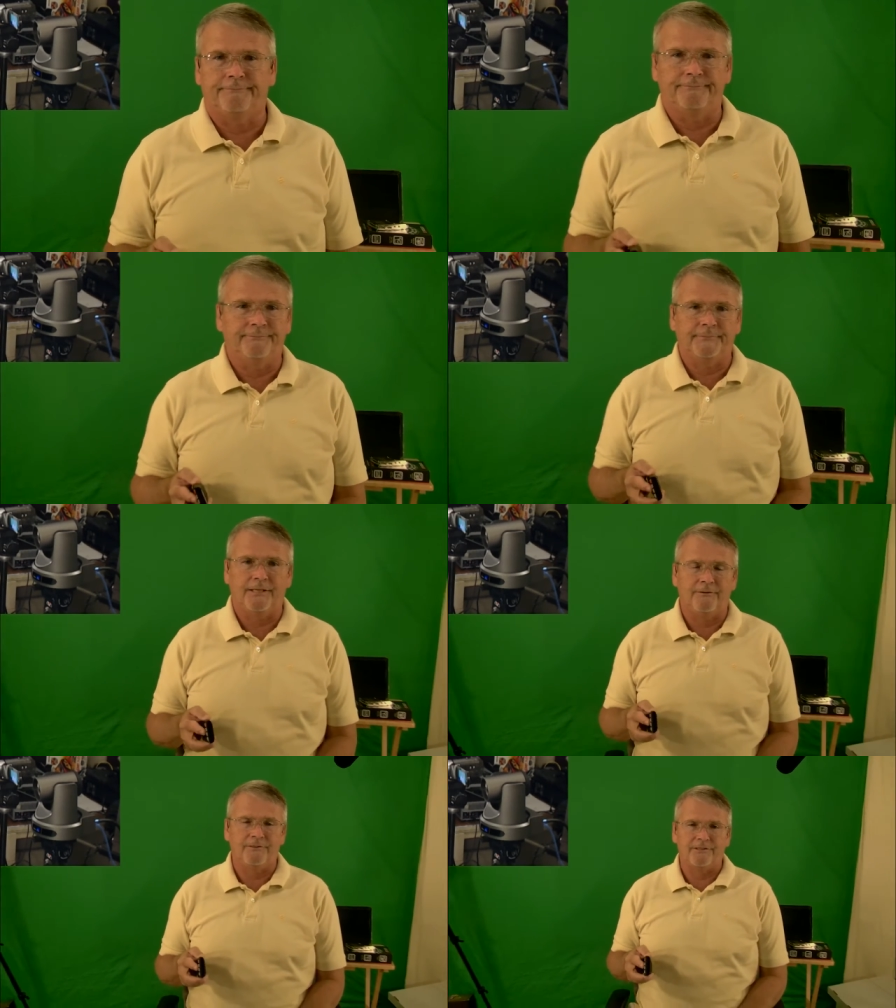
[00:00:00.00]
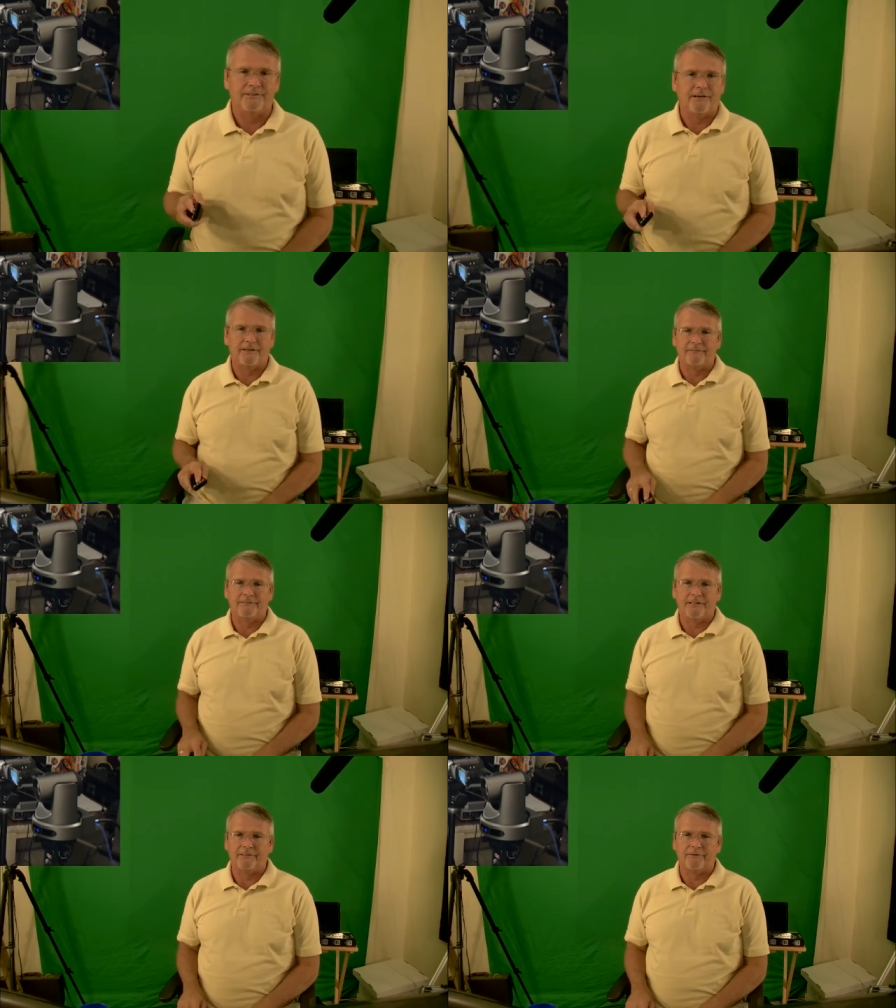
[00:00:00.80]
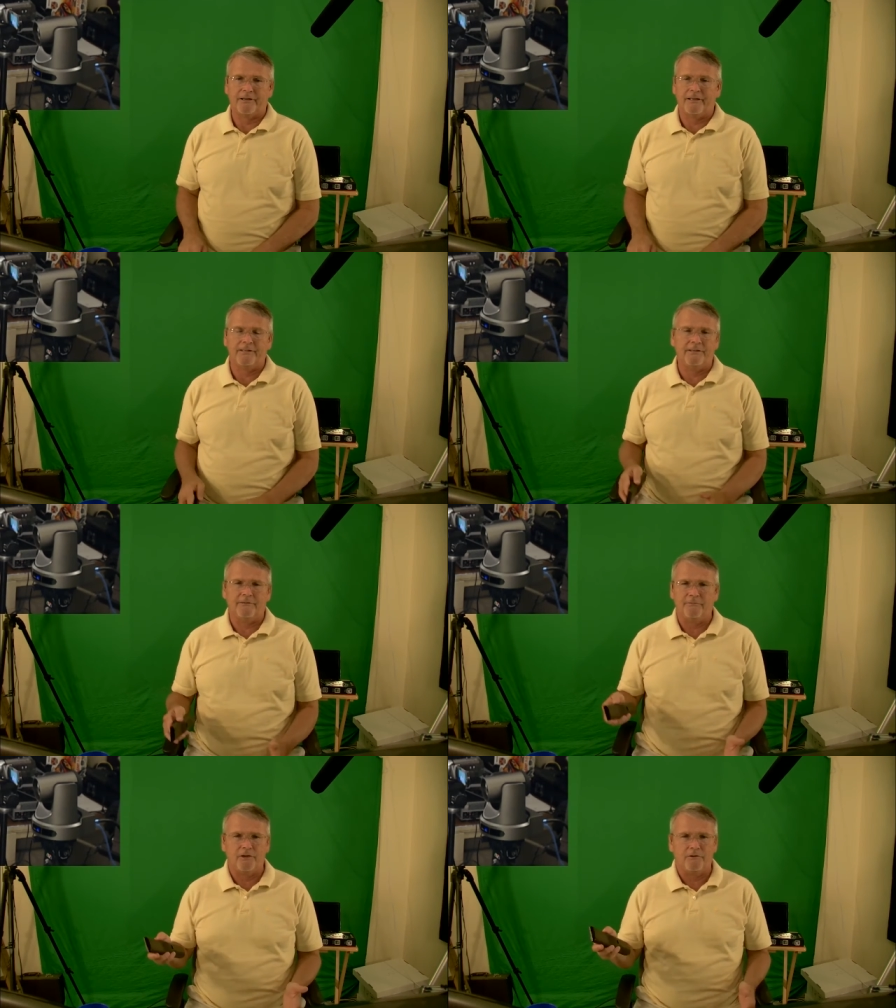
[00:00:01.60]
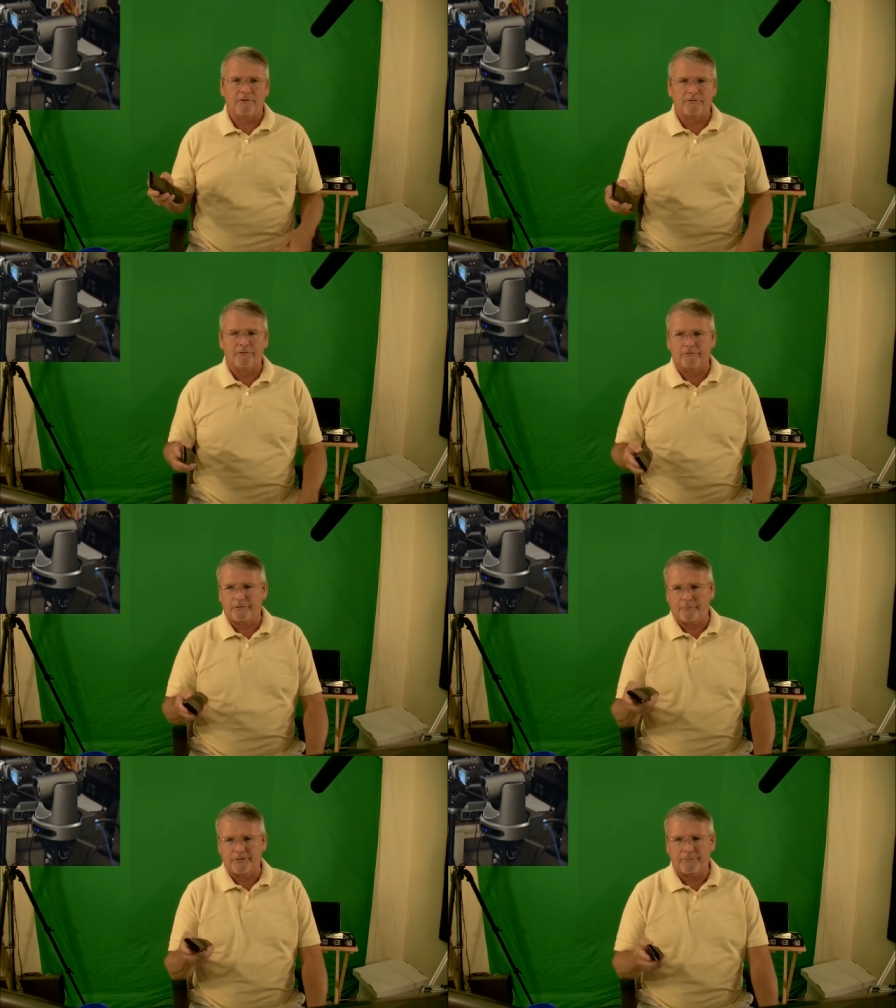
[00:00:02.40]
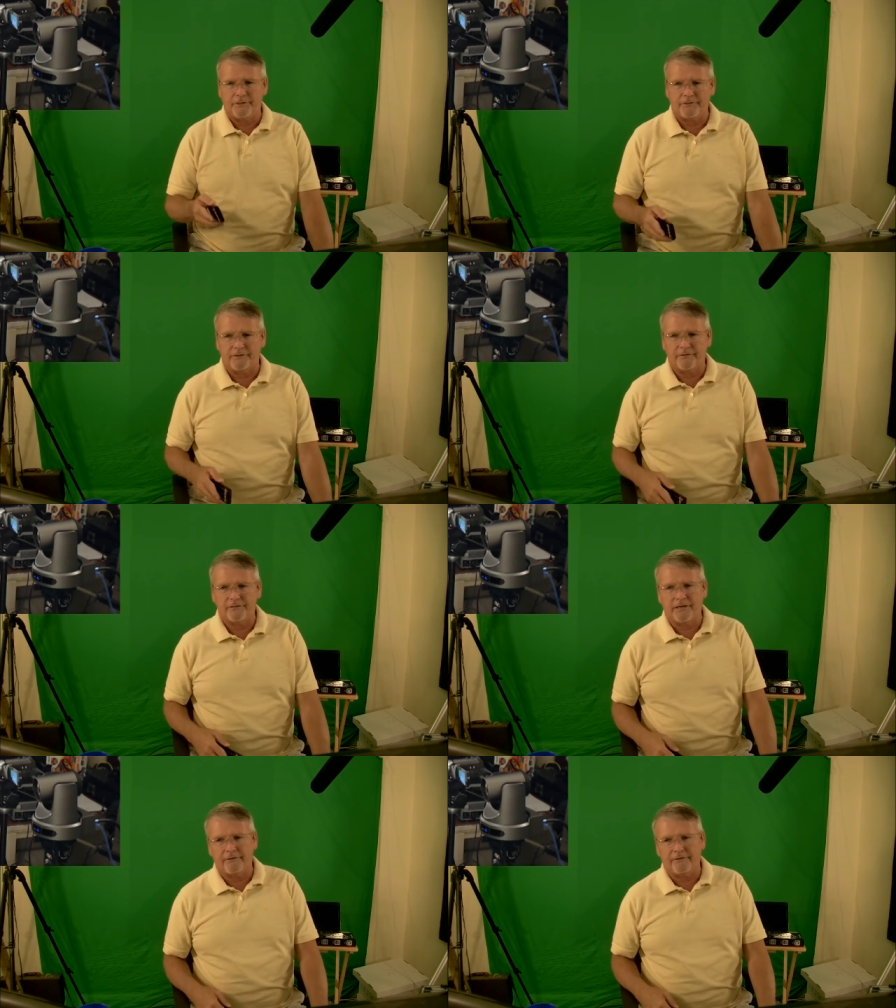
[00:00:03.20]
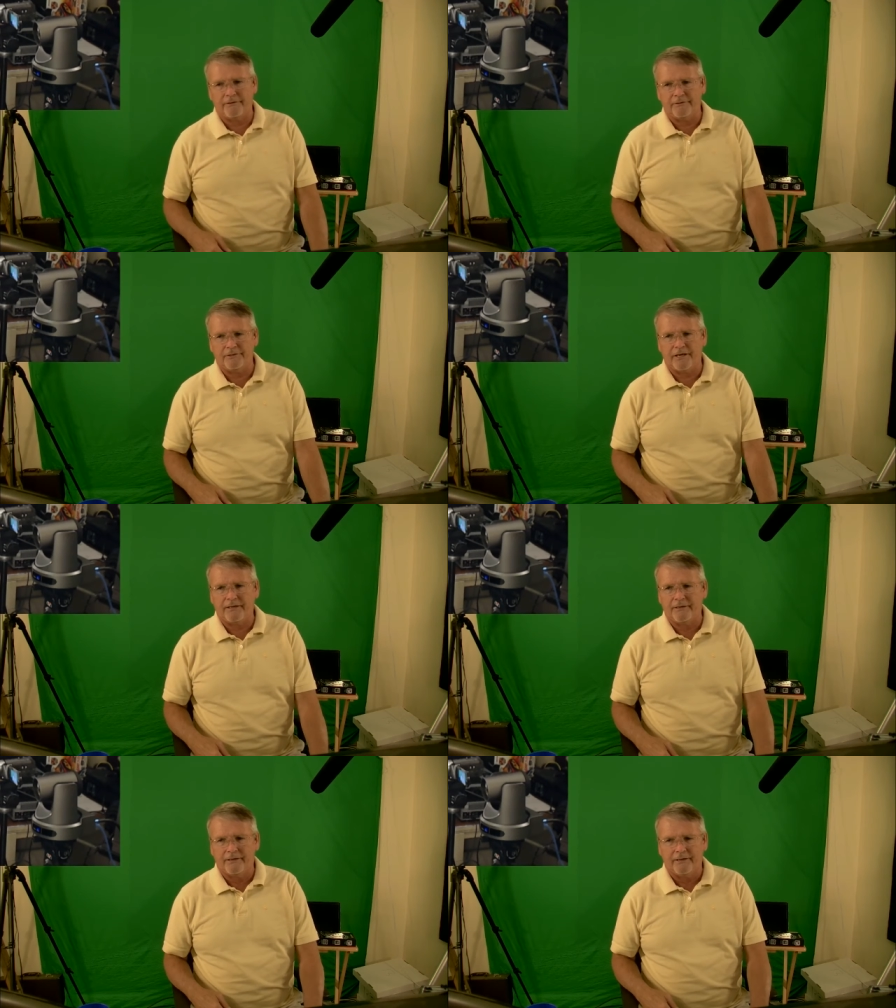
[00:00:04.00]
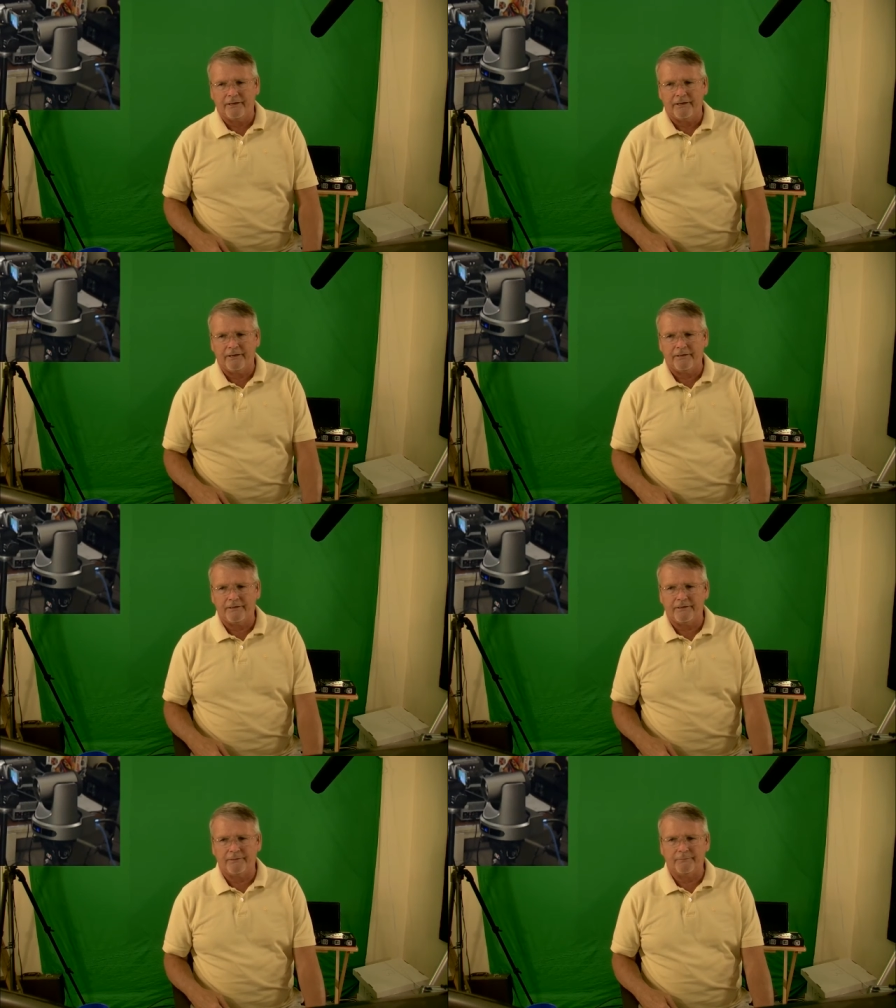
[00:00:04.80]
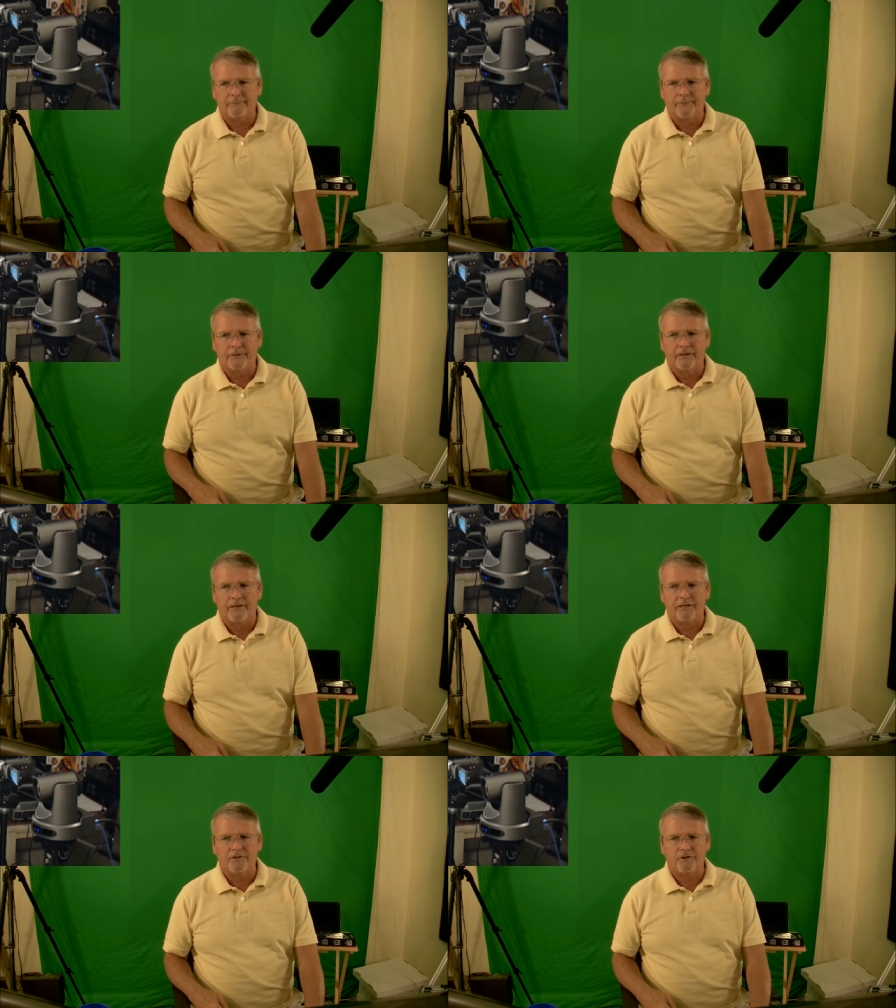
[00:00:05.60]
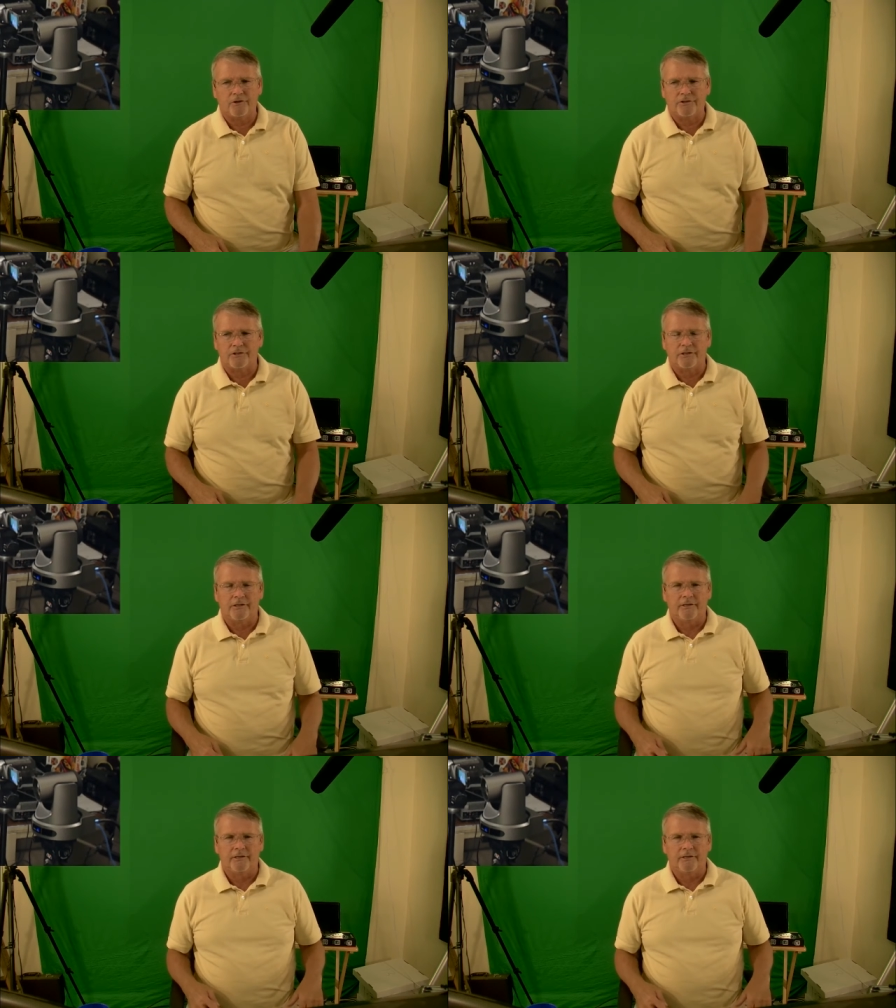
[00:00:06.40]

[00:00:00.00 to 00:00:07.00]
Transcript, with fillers: you know, just not a great idea. You know, somebody's mentioned in the chat a church,